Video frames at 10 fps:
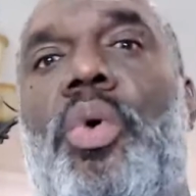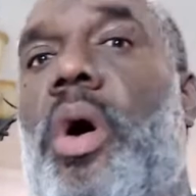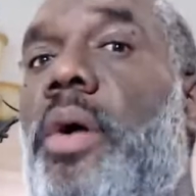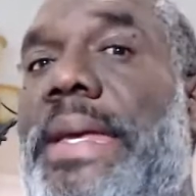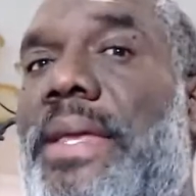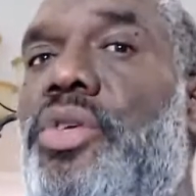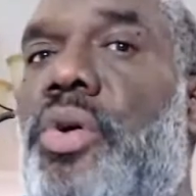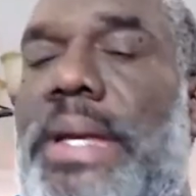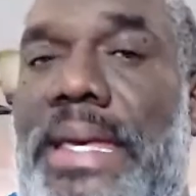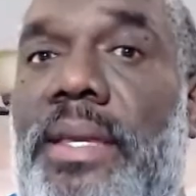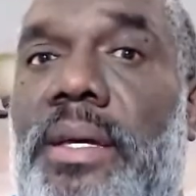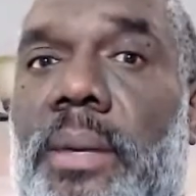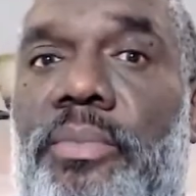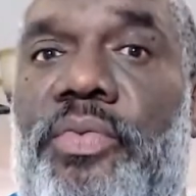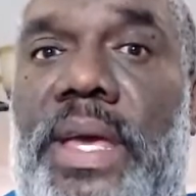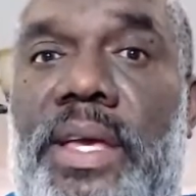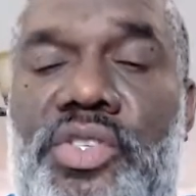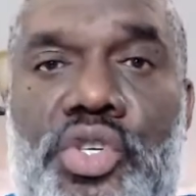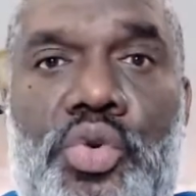are in your income phase,